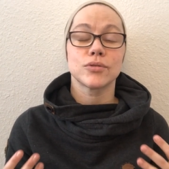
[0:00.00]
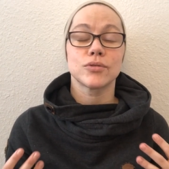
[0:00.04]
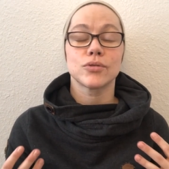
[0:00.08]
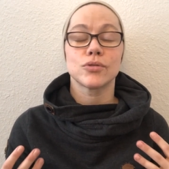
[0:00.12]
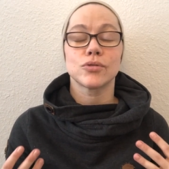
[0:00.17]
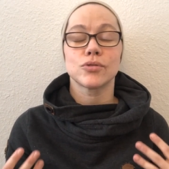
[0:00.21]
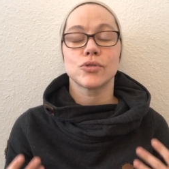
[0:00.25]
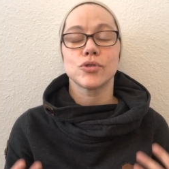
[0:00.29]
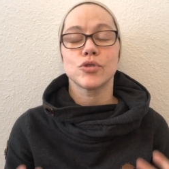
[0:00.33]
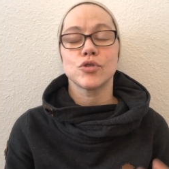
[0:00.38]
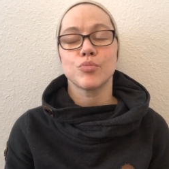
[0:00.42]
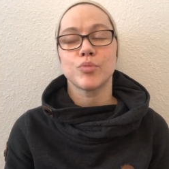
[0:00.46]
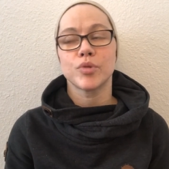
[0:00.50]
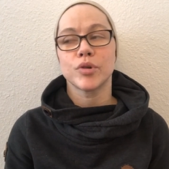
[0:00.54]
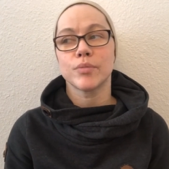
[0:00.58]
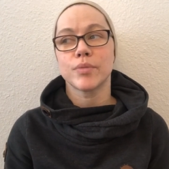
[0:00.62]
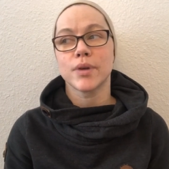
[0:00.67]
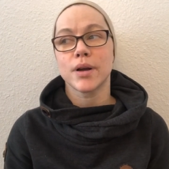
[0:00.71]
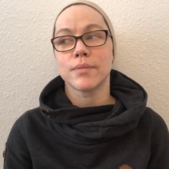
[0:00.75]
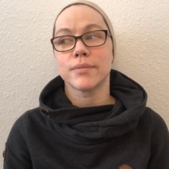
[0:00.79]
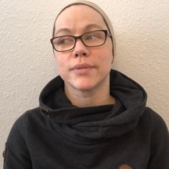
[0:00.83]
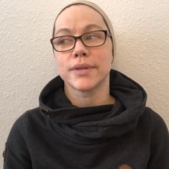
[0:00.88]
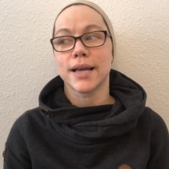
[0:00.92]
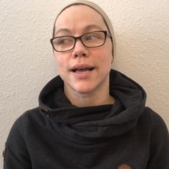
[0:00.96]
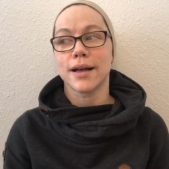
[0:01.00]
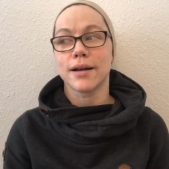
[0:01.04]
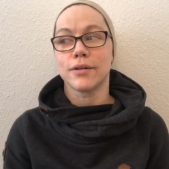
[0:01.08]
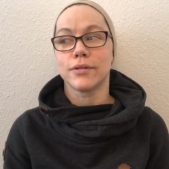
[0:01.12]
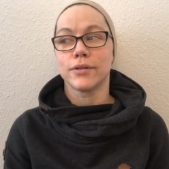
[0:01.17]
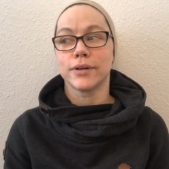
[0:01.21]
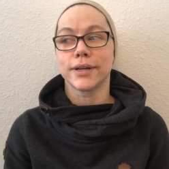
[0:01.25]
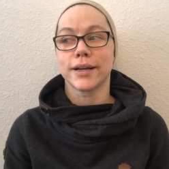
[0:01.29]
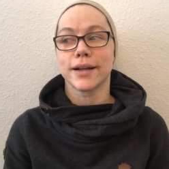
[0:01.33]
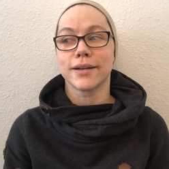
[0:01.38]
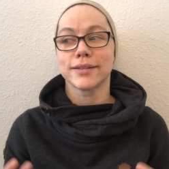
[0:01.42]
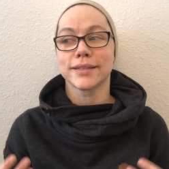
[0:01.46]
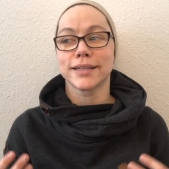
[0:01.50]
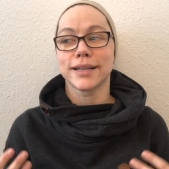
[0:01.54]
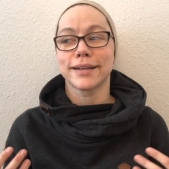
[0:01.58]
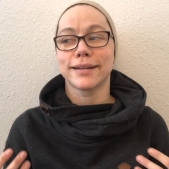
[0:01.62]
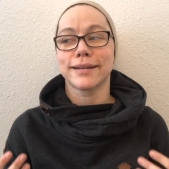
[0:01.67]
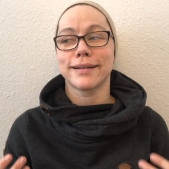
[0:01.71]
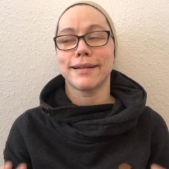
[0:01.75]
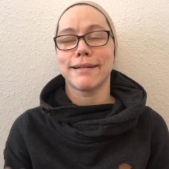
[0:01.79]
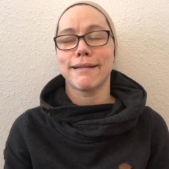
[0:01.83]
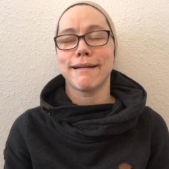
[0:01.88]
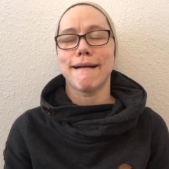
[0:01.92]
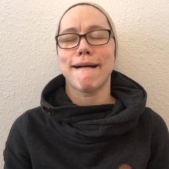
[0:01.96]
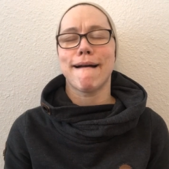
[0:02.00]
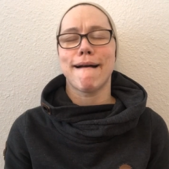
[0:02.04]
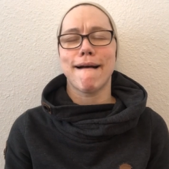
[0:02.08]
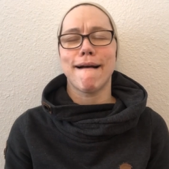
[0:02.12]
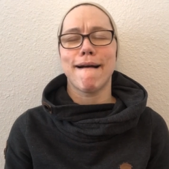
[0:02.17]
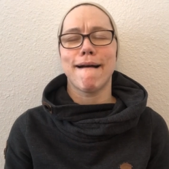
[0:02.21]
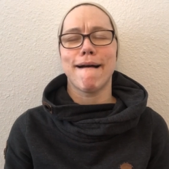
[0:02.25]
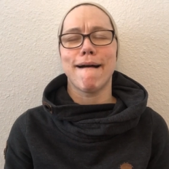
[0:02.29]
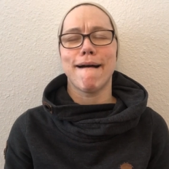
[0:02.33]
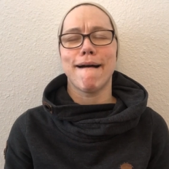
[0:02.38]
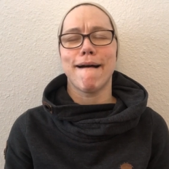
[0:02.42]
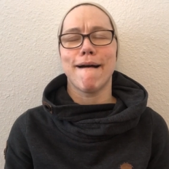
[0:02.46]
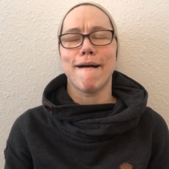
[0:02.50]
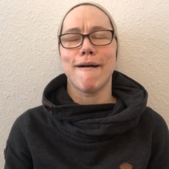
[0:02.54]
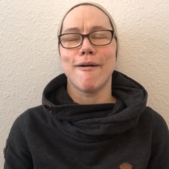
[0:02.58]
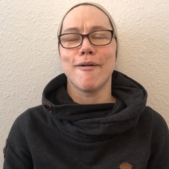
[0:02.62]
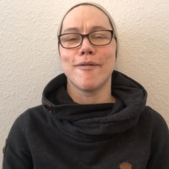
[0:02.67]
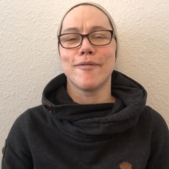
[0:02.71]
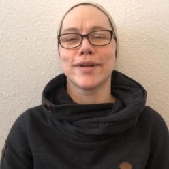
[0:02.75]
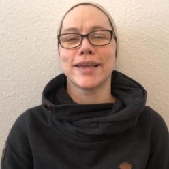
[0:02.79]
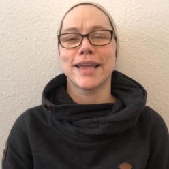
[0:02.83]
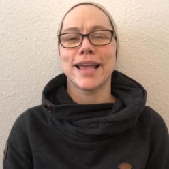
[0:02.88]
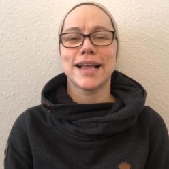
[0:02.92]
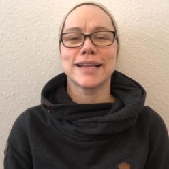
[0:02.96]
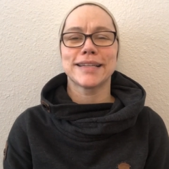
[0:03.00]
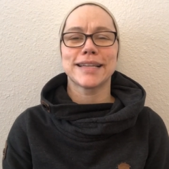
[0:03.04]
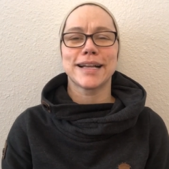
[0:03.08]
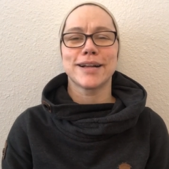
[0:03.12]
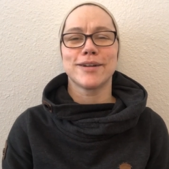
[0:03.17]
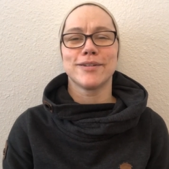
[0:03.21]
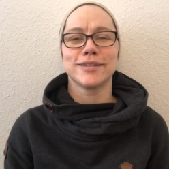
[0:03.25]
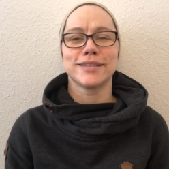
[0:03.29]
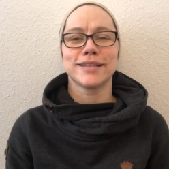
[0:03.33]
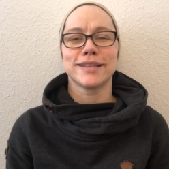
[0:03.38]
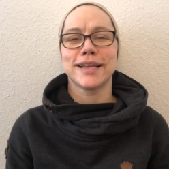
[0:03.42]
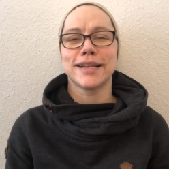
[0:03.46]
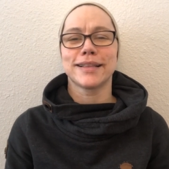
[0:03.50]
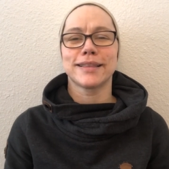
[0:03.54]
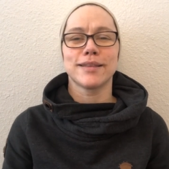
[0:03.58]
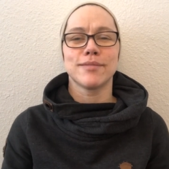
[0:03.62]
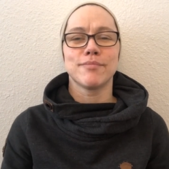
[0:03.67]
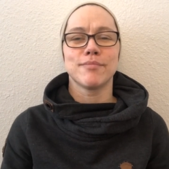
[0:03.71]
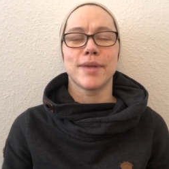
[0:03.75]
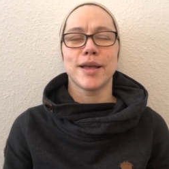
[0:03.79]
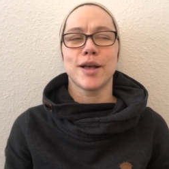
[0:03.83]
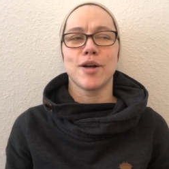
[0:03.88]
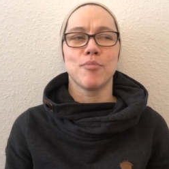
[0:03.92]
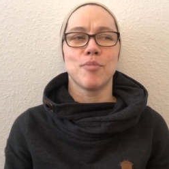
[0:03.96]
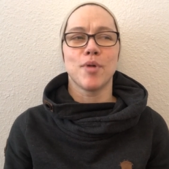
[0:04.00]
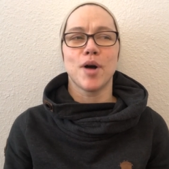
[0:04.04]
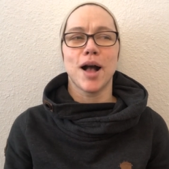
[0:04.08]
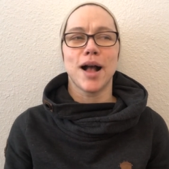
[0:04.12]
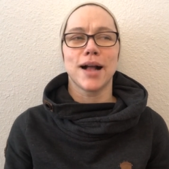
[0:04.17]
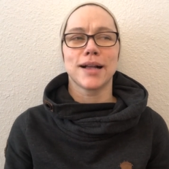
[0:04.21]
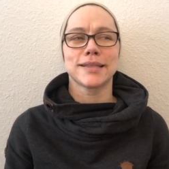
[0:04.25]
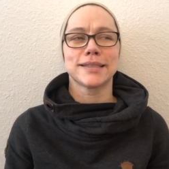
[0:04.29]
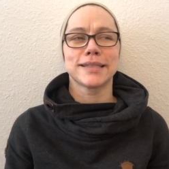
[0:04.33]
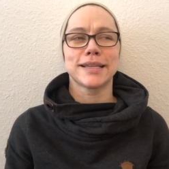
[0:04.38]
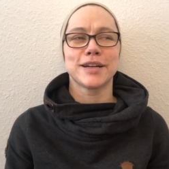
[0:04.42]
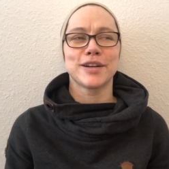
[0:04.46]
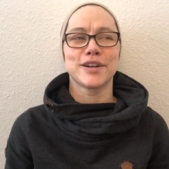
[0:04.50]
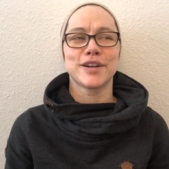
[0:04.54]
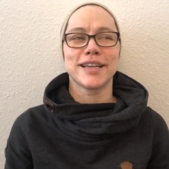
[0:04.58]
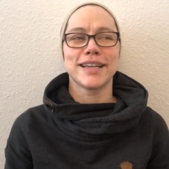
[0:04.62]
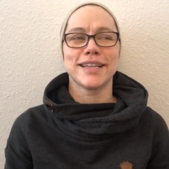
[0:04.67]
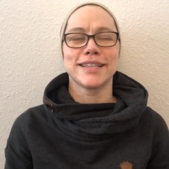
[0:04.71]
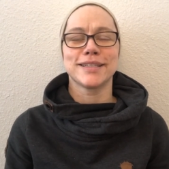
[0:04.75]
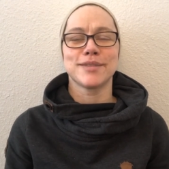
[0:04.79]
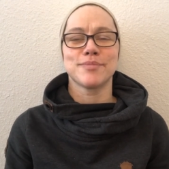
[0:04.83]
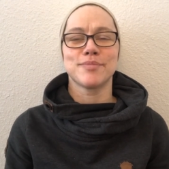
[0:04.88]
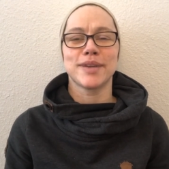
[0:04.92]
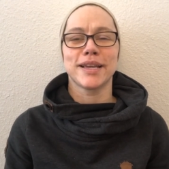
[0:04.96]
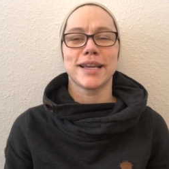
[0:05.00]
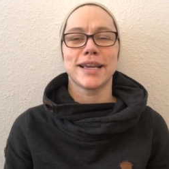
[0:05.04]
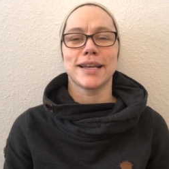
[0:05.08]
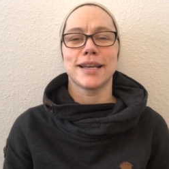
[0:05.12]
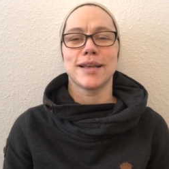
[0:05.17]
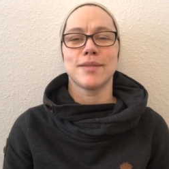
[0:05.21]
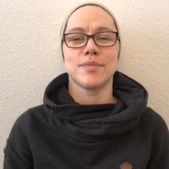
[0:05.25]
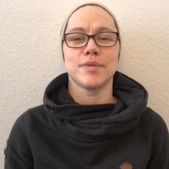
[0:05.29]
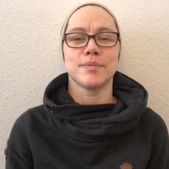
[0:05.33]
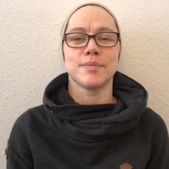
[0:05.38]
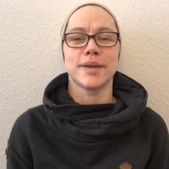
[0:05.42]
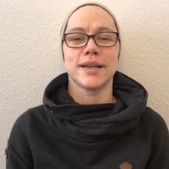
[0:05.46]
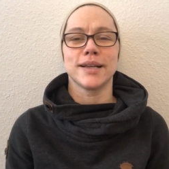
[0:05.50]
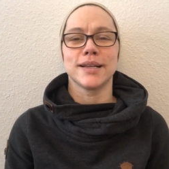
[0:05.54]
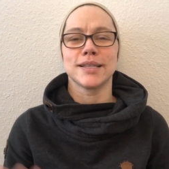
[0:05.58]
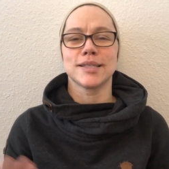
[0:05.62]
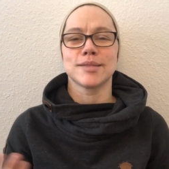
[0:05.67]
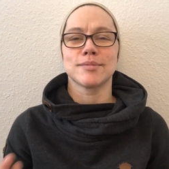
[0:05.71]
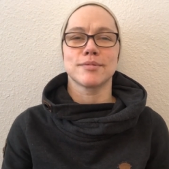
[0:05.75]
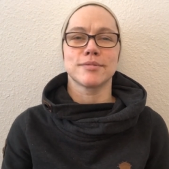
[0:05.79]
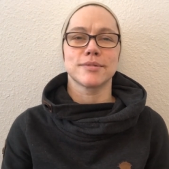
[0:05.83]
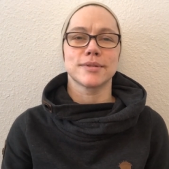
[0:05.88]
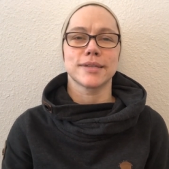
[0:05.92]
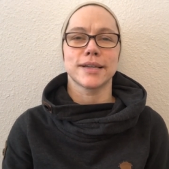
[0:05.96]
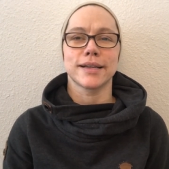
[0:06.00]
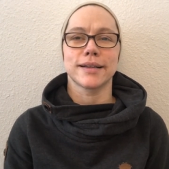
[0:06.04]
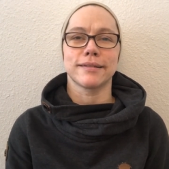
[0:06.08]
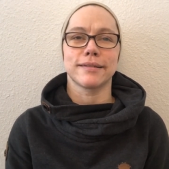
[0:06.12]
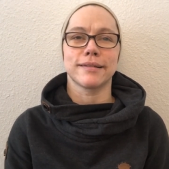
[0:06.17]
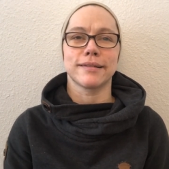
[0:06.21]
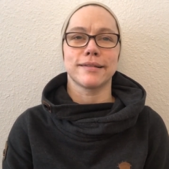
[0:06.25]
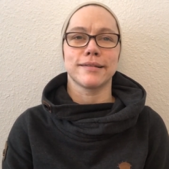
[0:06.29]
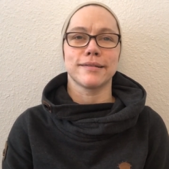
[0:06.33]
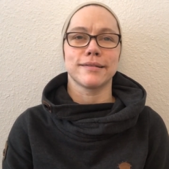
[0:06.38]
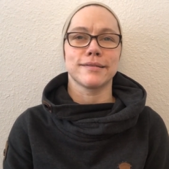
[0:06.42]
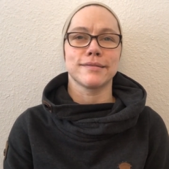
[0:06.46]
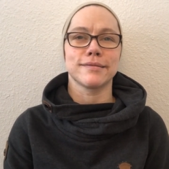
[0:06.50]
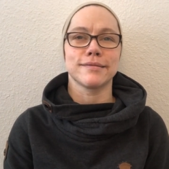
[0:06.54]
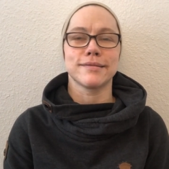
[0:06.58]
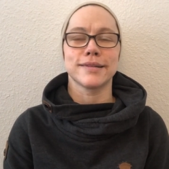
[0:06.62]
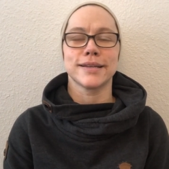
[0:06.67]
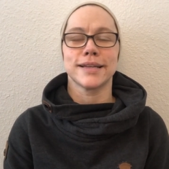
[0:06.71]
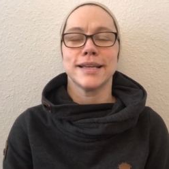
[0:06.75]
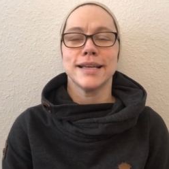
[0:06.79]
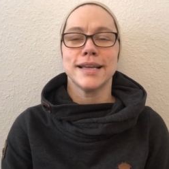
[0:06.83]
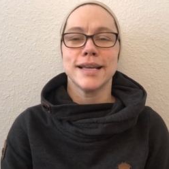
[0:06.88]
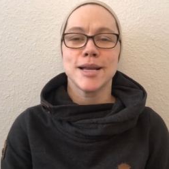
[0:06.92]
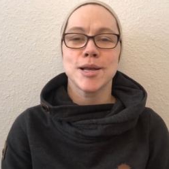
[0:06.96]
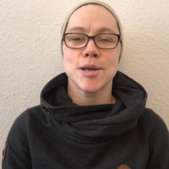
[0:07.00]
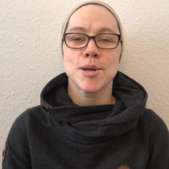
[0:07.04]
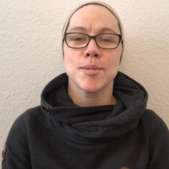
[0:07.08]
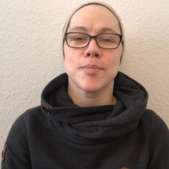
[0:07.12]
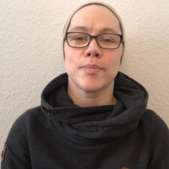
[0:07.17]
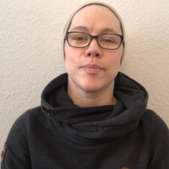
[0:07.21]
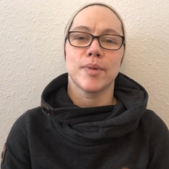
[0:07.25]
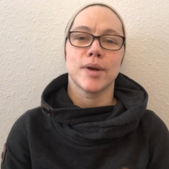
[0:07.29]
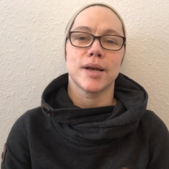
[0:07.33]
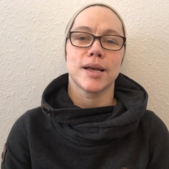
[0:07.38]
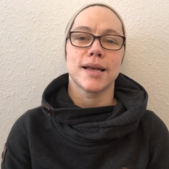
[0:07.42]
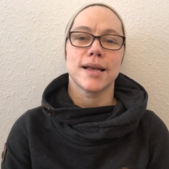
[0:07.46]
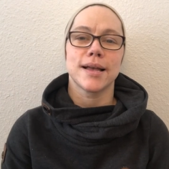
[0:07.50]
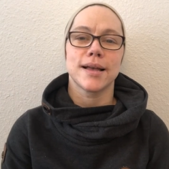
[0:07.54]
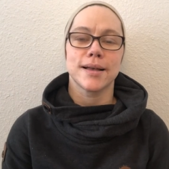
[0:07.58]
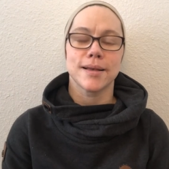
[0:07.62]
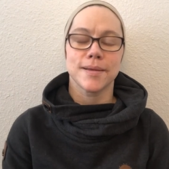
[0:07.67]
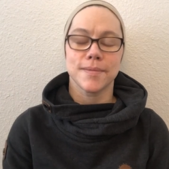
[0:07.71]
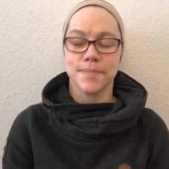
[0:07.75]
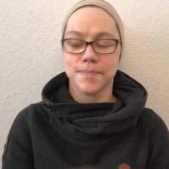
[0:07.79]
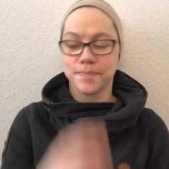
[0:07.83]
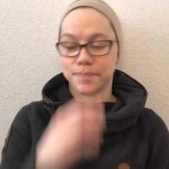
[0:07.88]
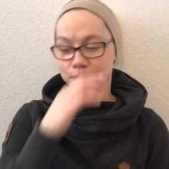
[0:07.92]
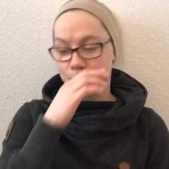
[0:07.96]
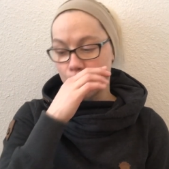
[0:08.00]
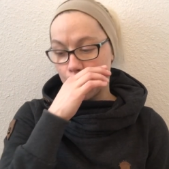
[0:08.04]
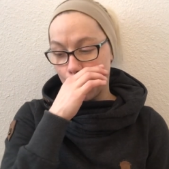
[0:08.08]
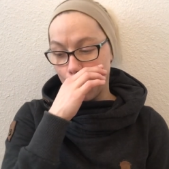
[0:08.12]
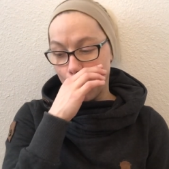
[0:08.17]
super bummed out. And I was like, no, can't I go to like the mailbox area to pick it up? And my husband was like, no. But um,